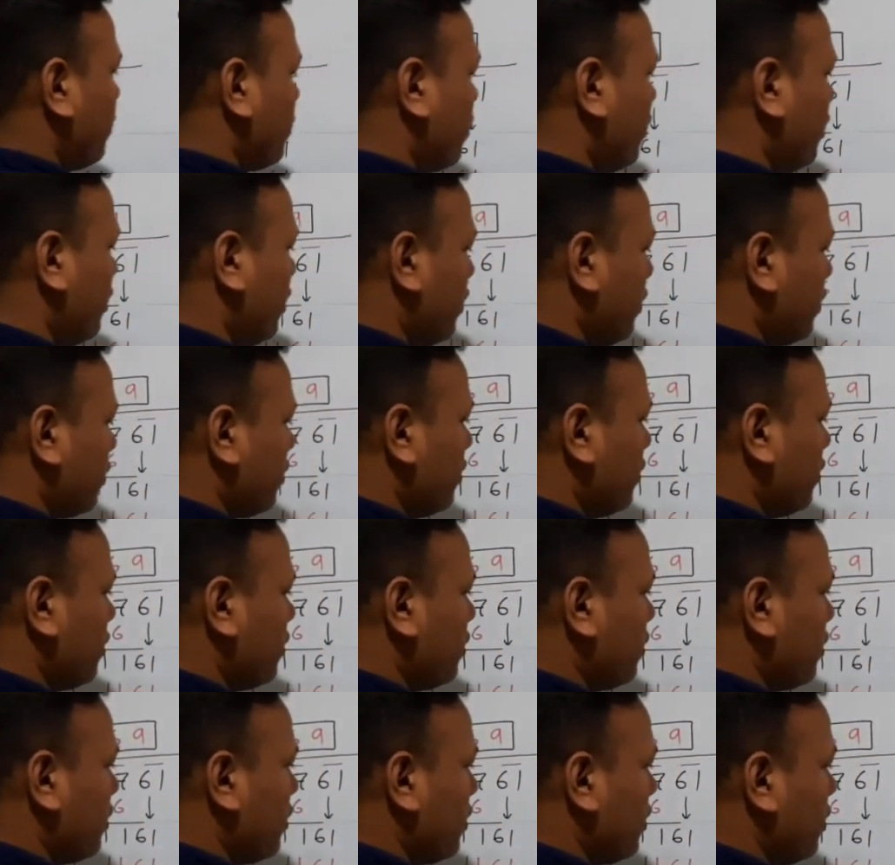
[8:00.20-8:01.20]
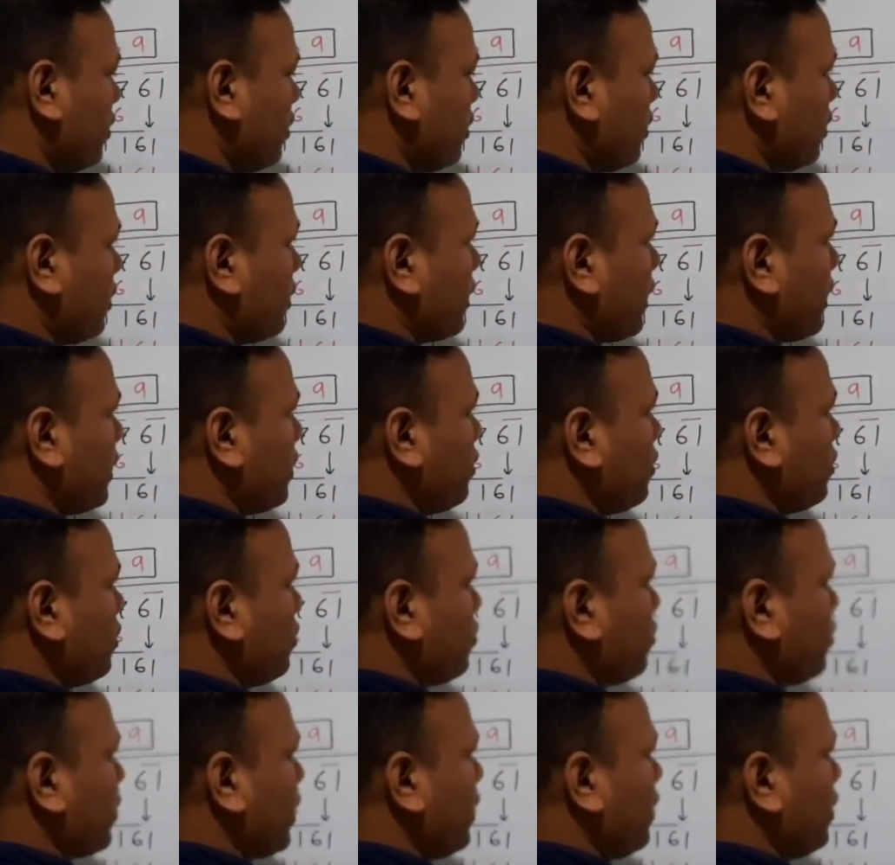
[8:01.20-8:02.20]
3 here, then I need to
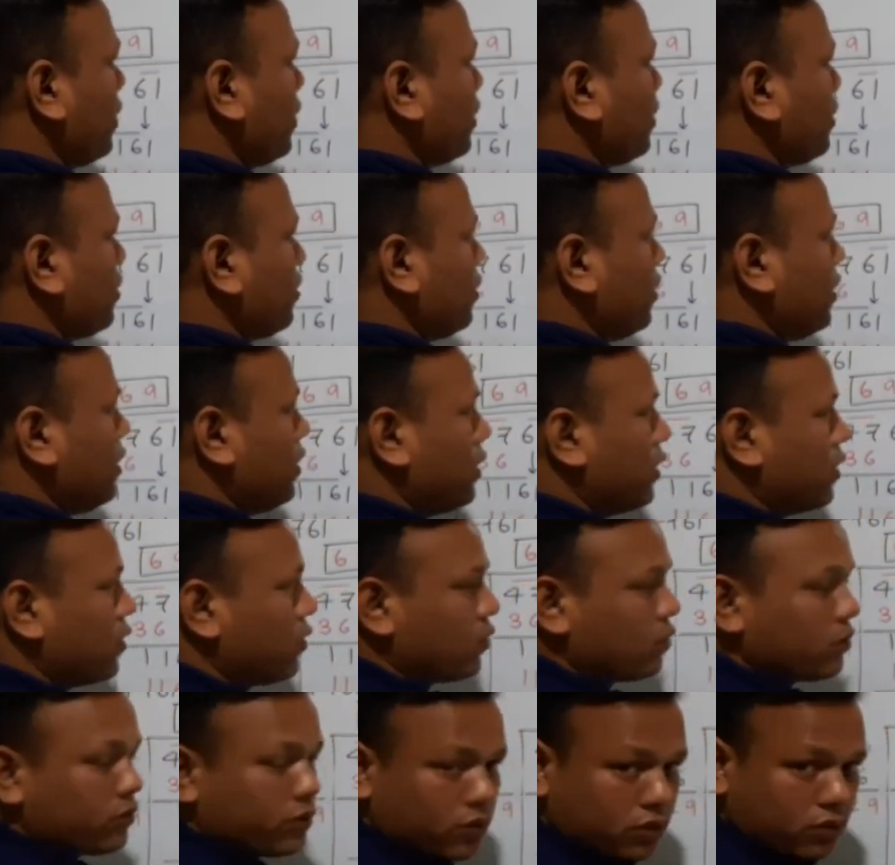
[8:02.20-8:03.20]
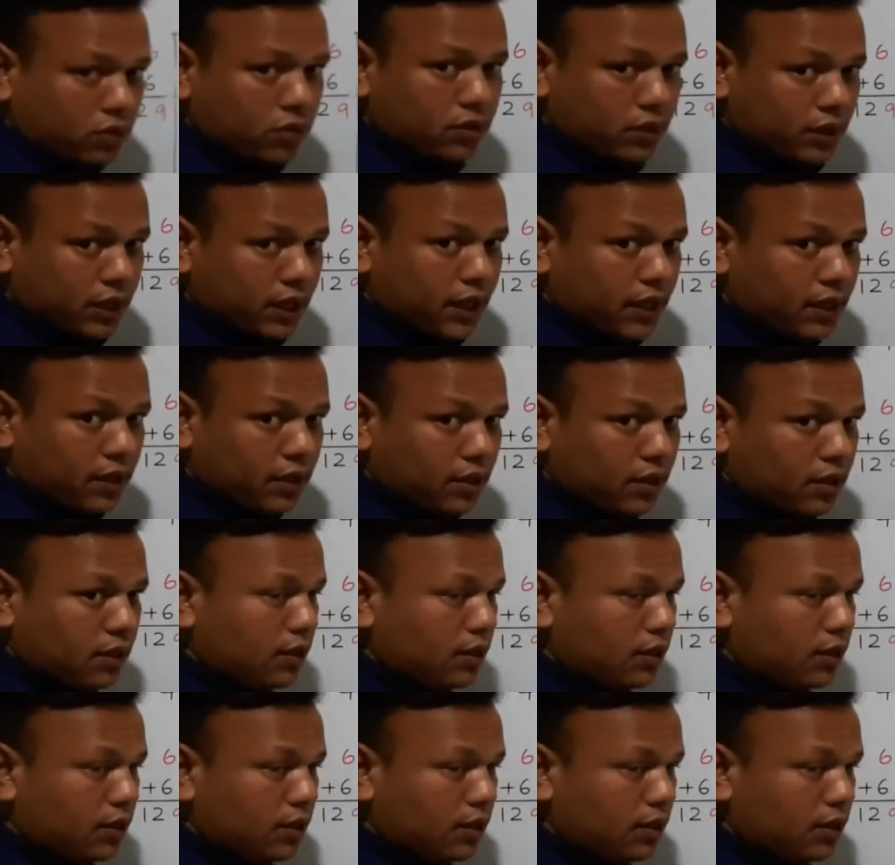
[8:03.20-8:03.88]
write 3 here also, right?